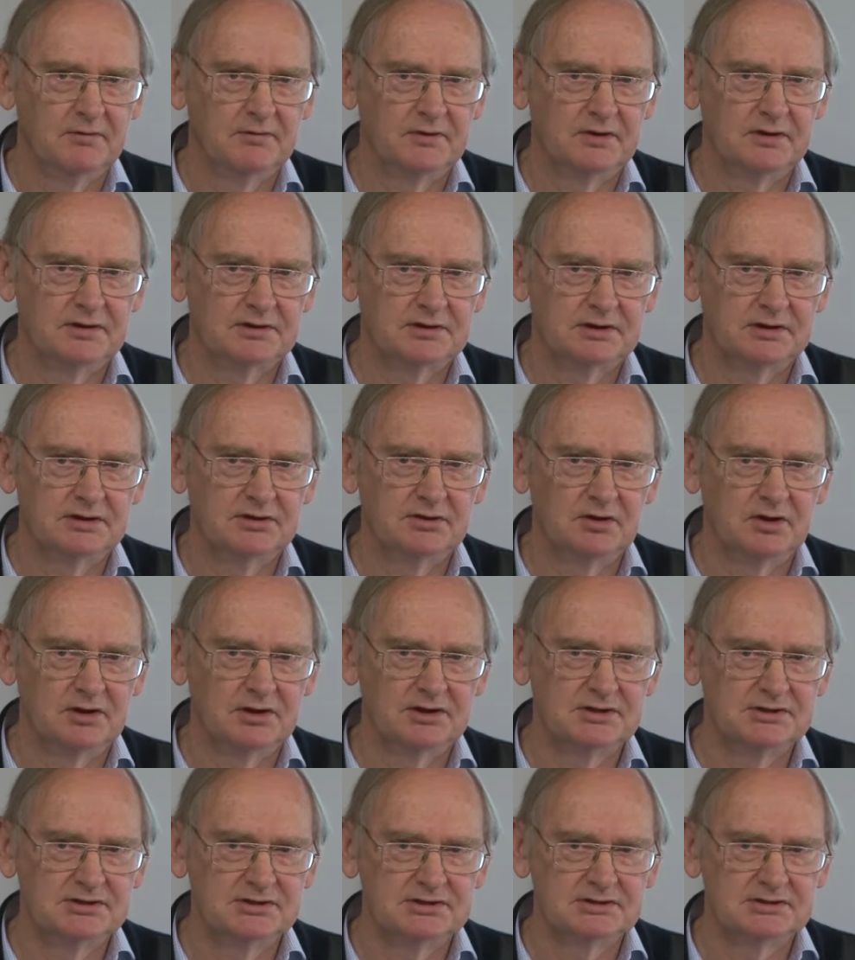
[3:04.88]
that
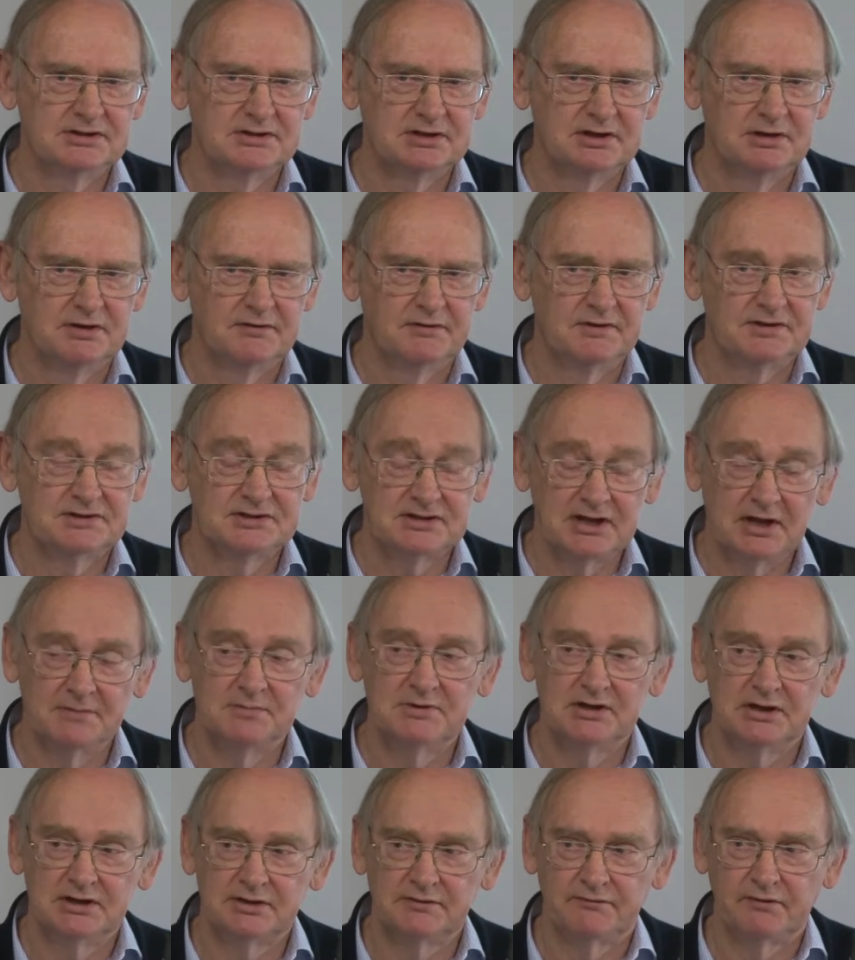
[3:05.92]
acknowledges the
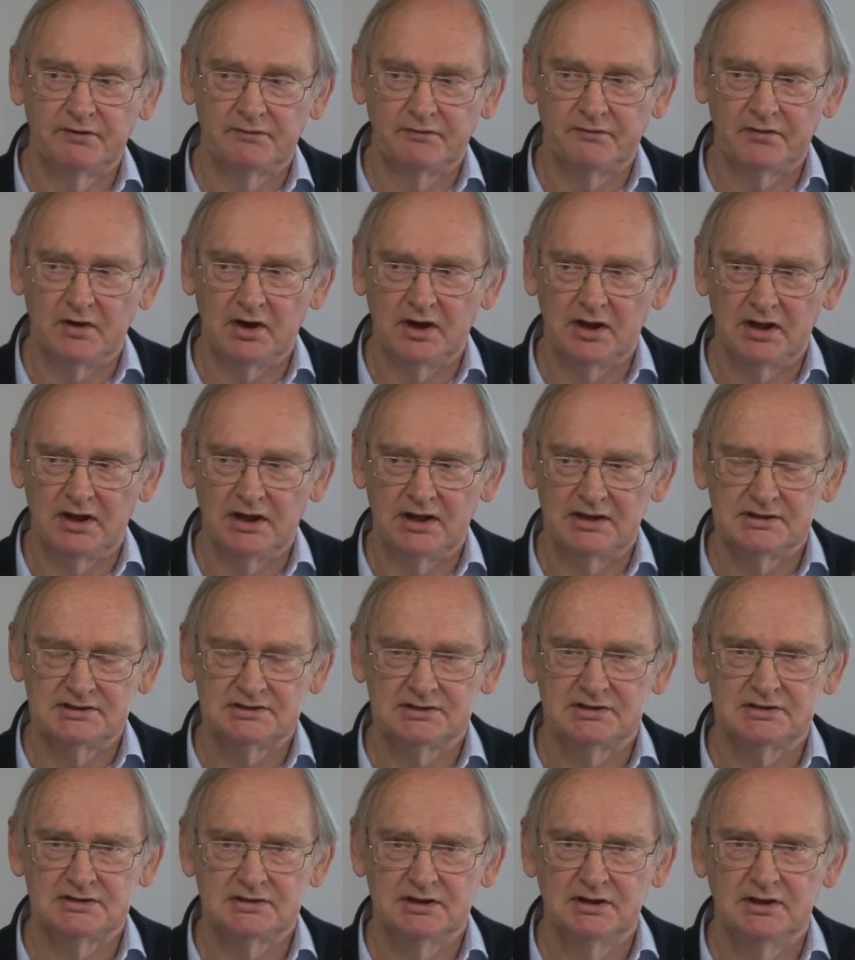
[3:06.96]
subject of a file
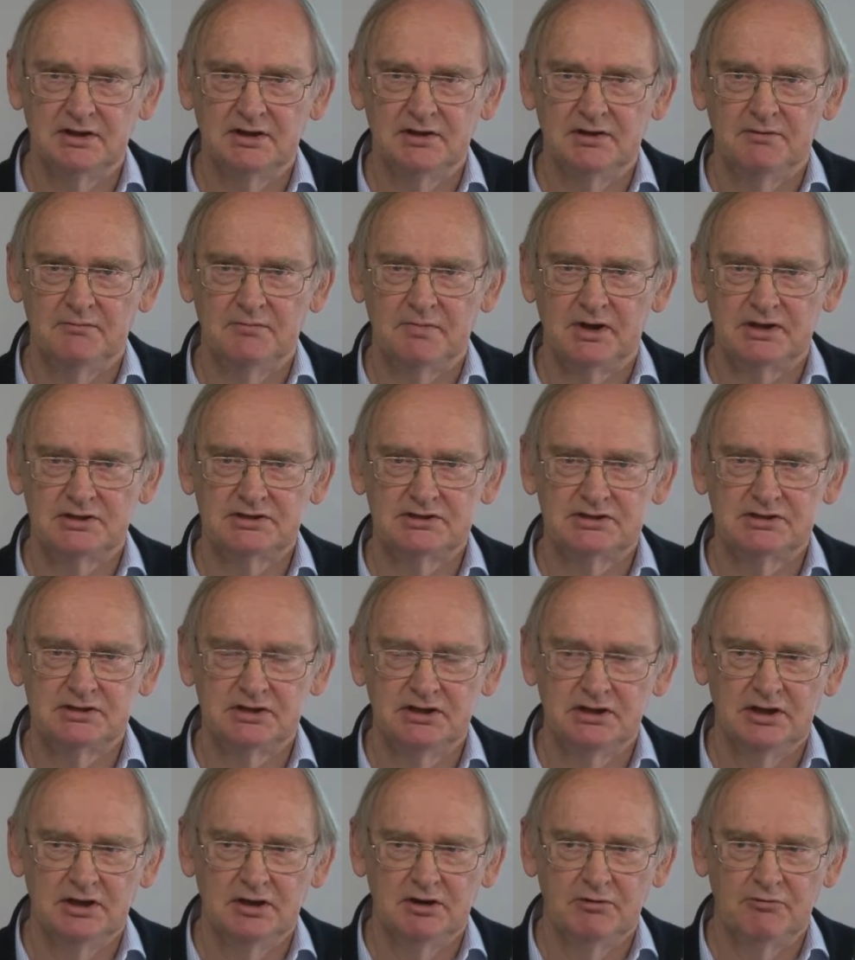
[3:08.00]
has as much
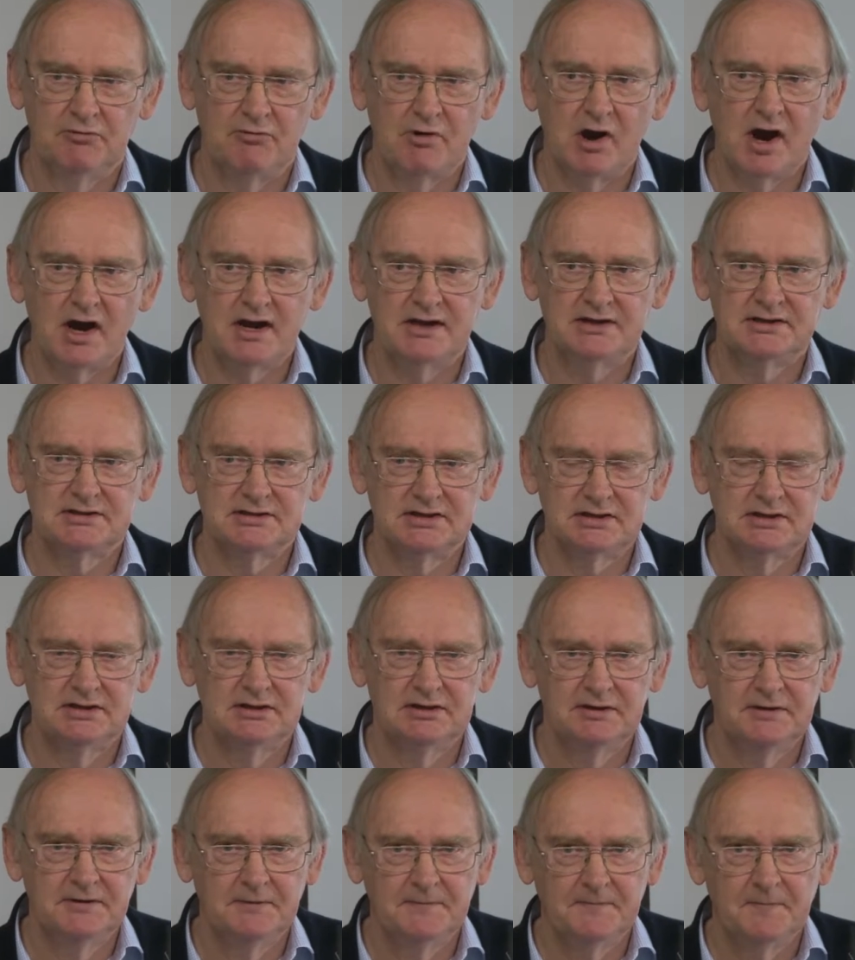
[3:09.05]
right
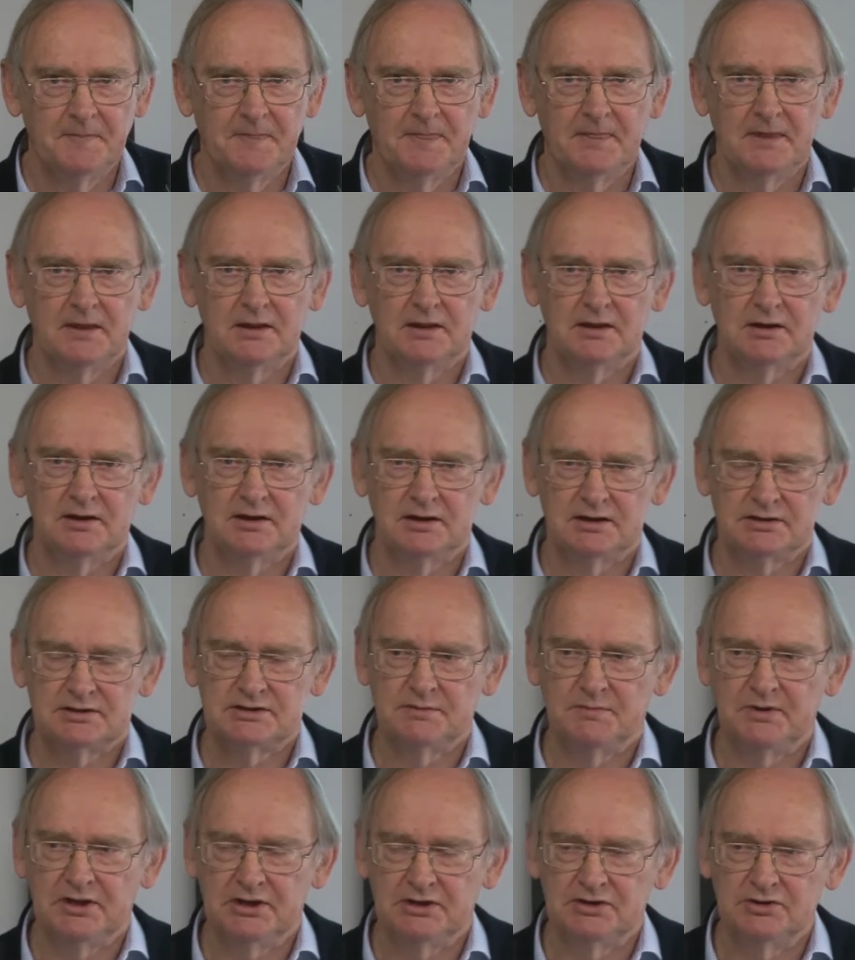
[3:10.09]

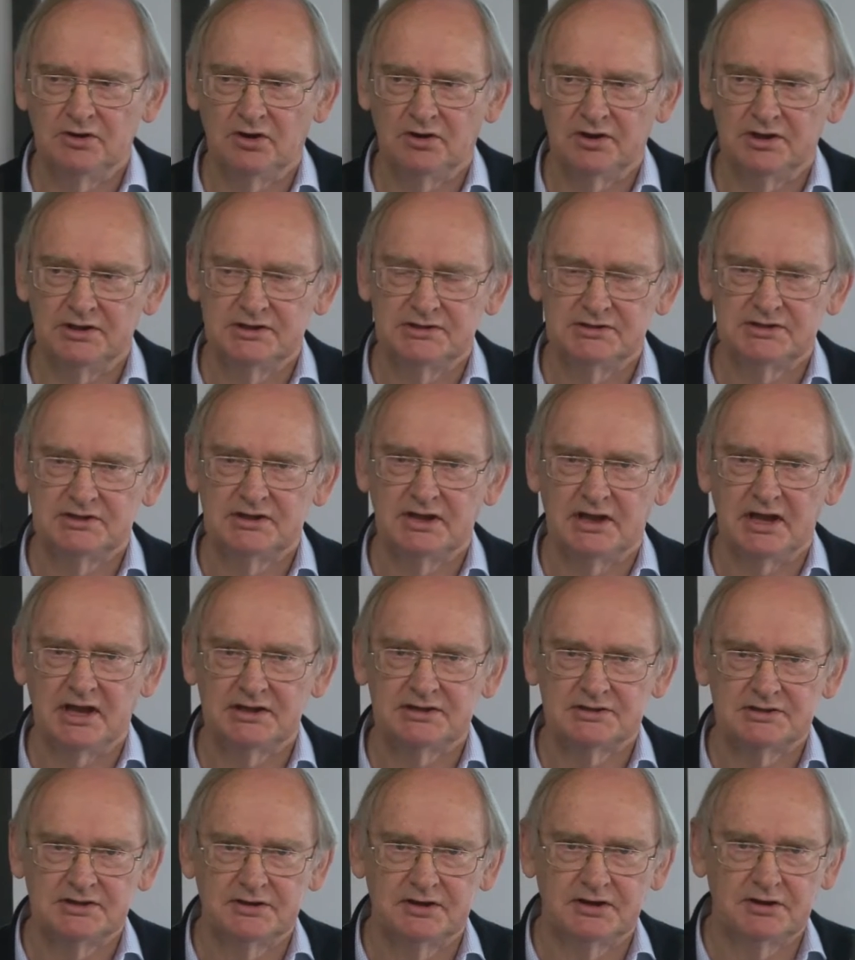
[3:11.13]
to be acknowledged
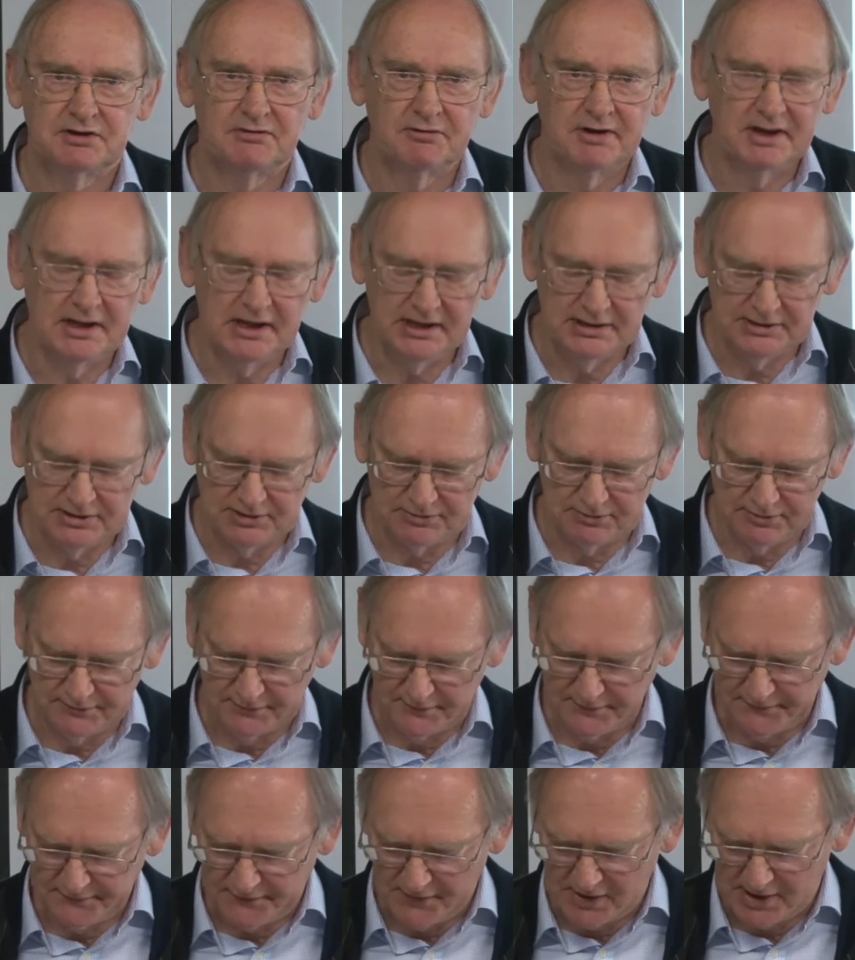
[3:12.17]
as the creator
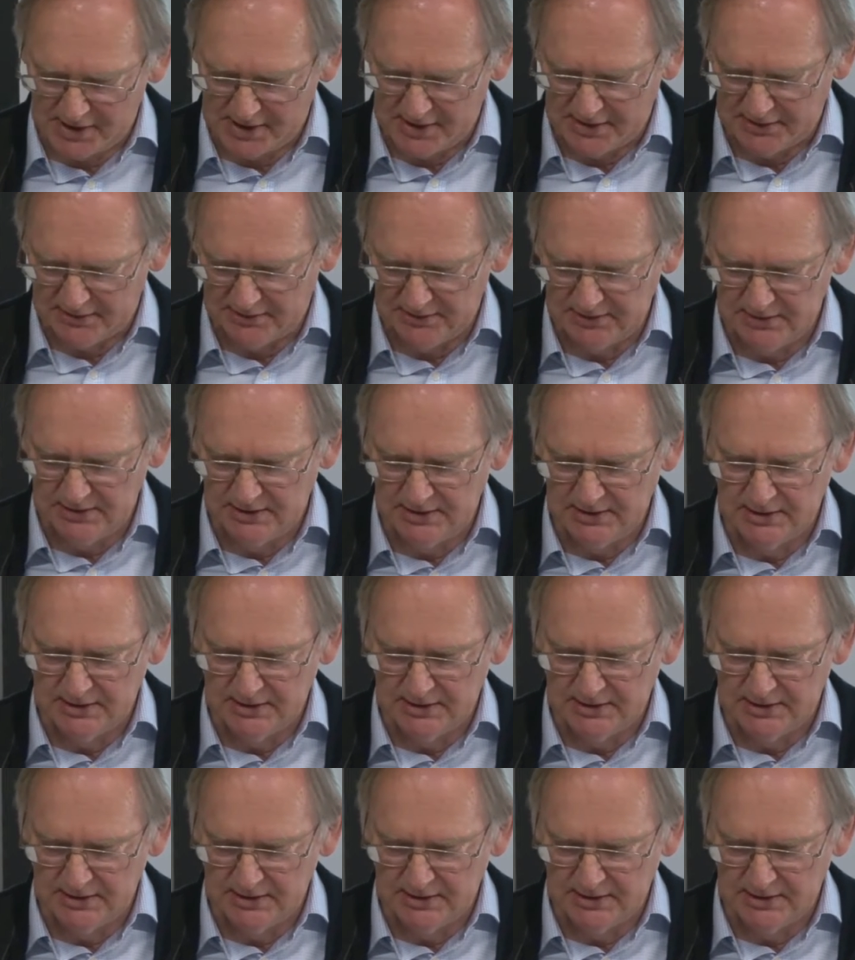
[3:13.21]
of the file.